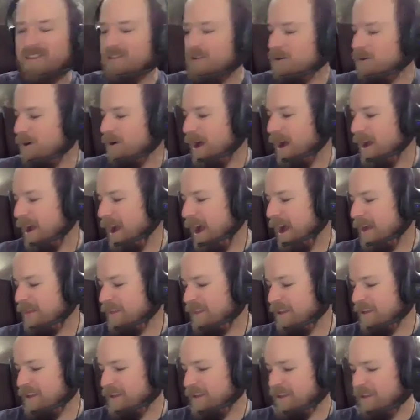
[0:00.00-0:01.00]
So I
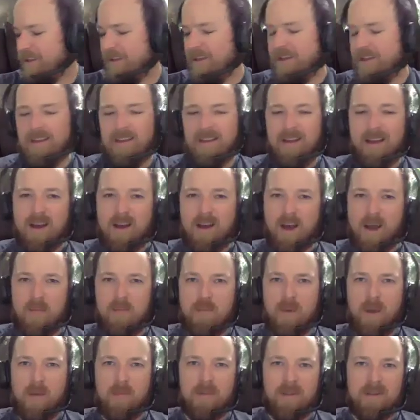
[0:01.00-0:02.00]
think
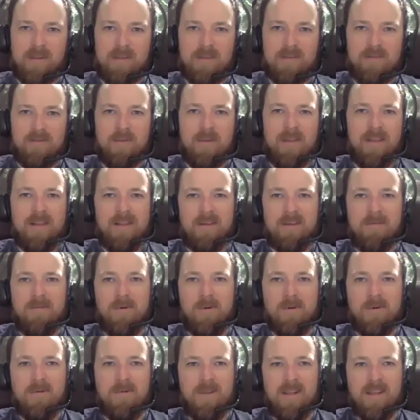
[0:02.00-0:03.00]
I'm really looking
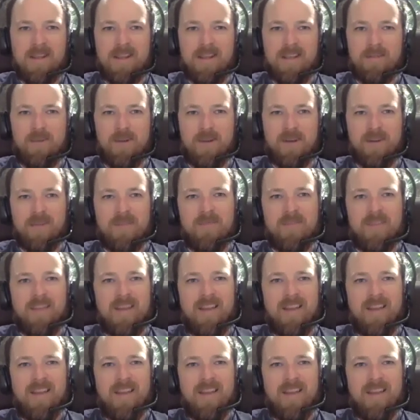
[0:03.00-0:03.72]
forward to reading this book.